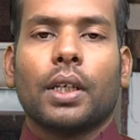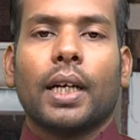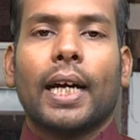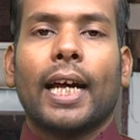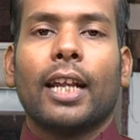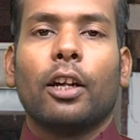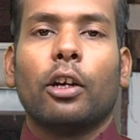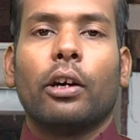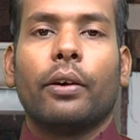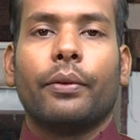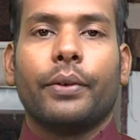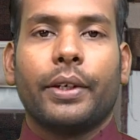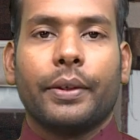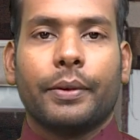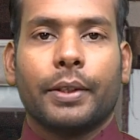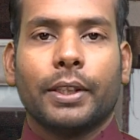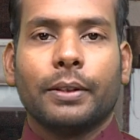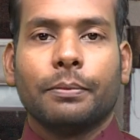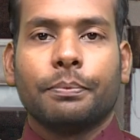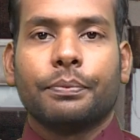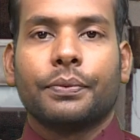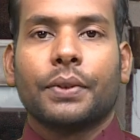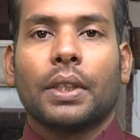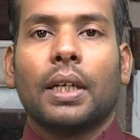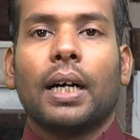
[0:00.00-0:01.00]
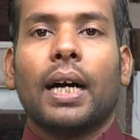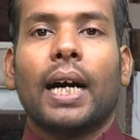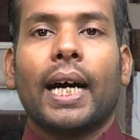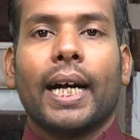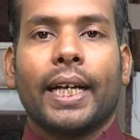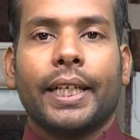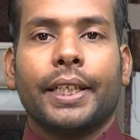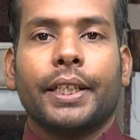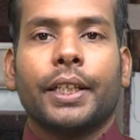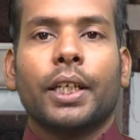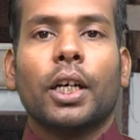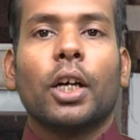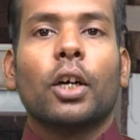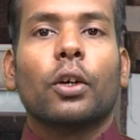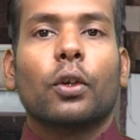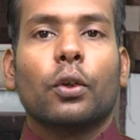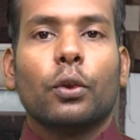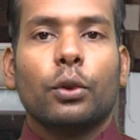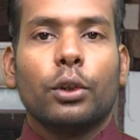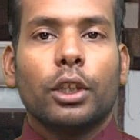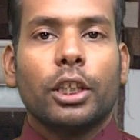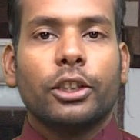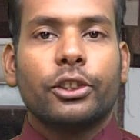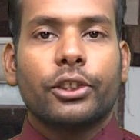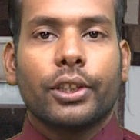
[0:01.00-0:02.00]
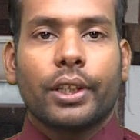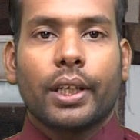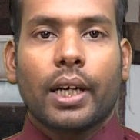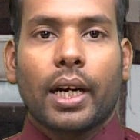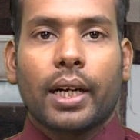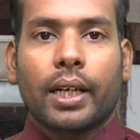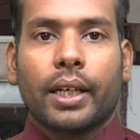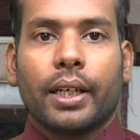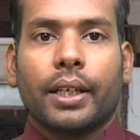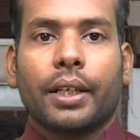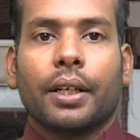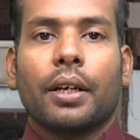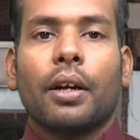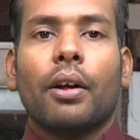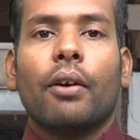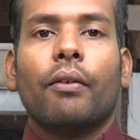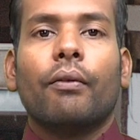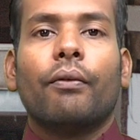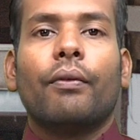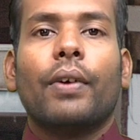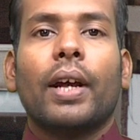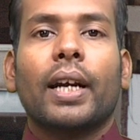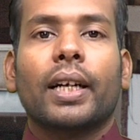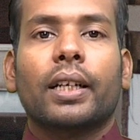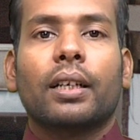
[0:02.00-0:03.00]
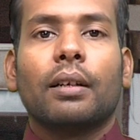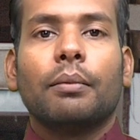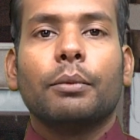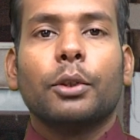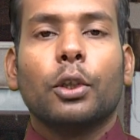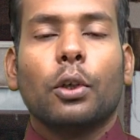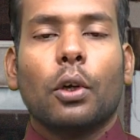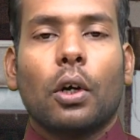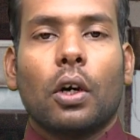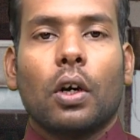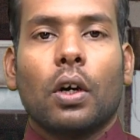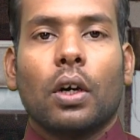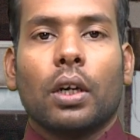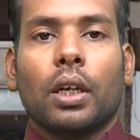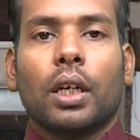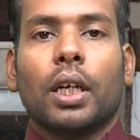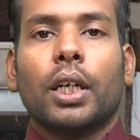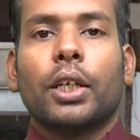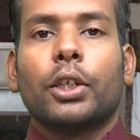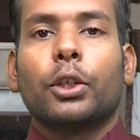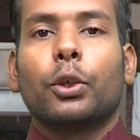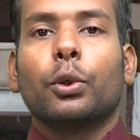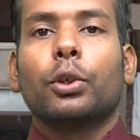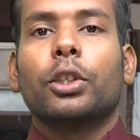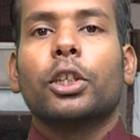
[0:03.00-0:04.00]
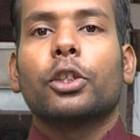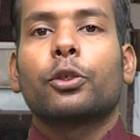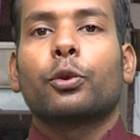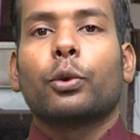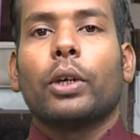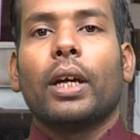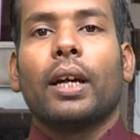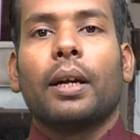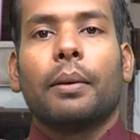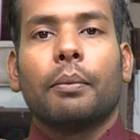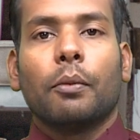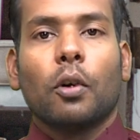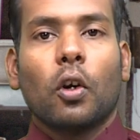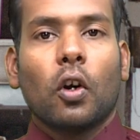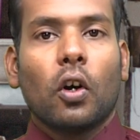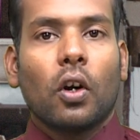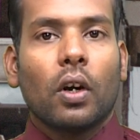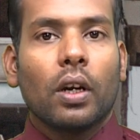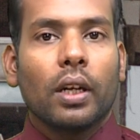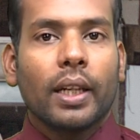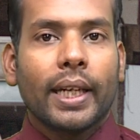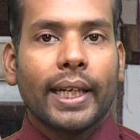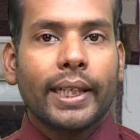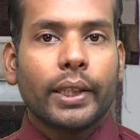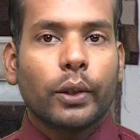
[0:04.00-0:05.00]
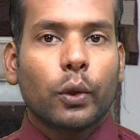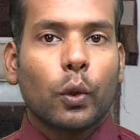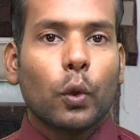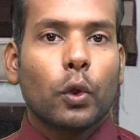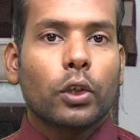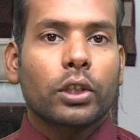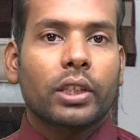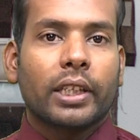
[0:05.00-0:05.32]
Hello everyone, I, Kundan Chandrakar, welcome you all to the SWAYAM online course